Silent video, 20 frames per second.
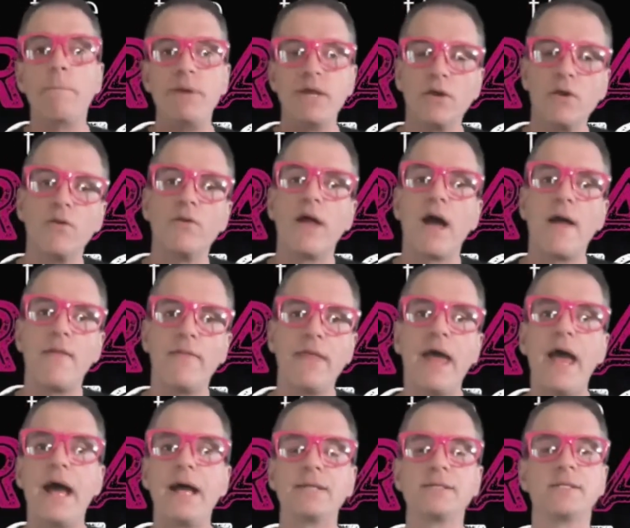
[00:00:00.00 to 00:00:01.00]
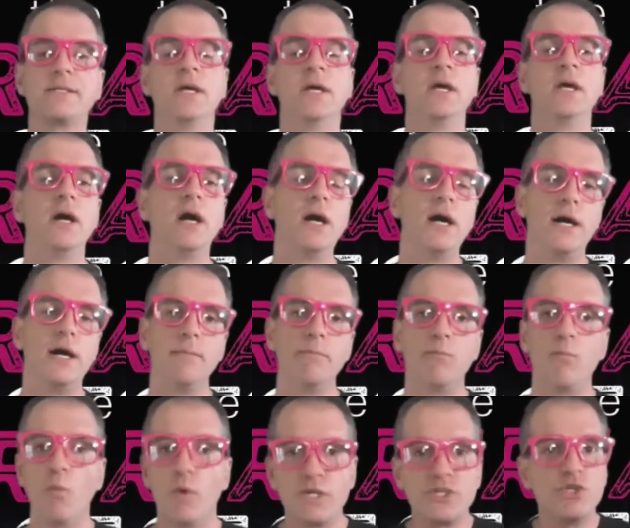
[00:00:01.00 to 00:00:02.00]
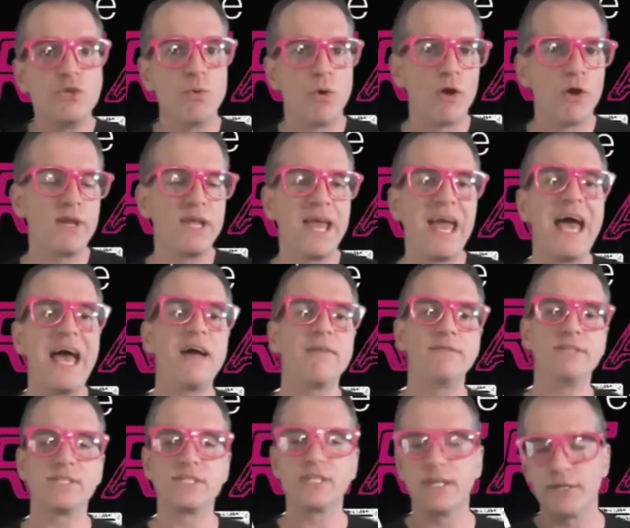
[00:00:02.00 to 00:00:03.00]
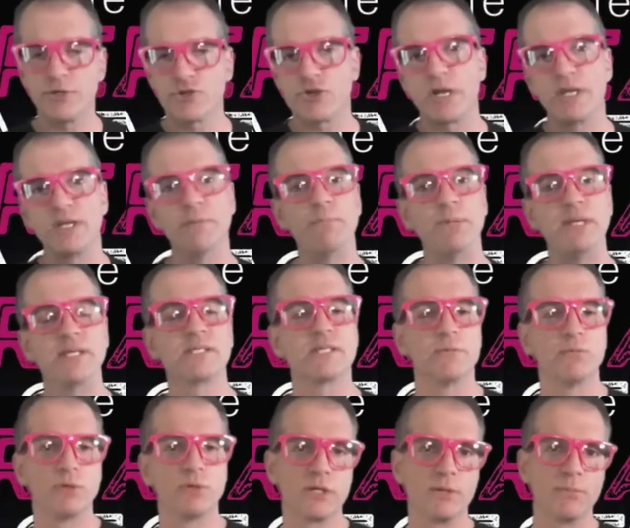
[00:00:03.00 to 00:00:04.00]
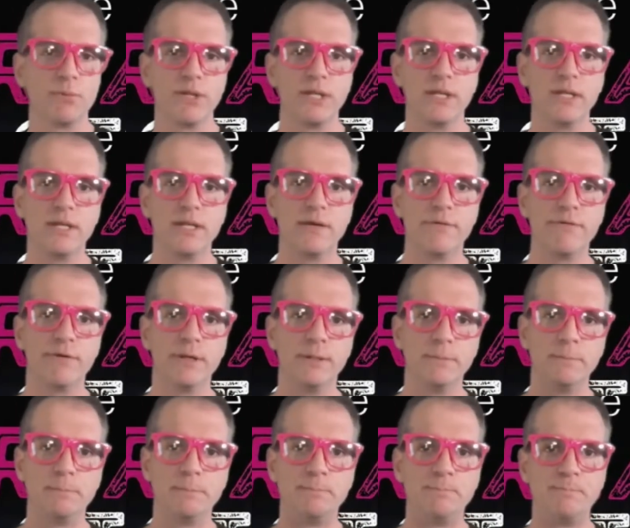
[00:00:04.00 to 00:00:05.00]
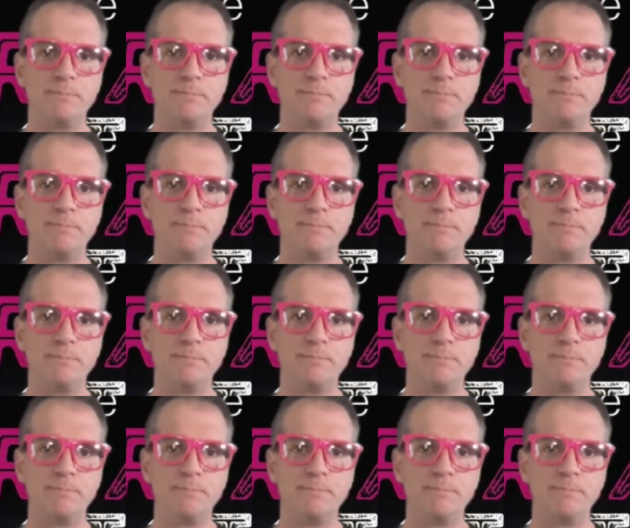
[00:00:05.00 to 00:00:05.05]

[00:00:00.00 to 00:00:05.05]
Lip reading: build on that, what you already have, instead of trying to be someone completely different.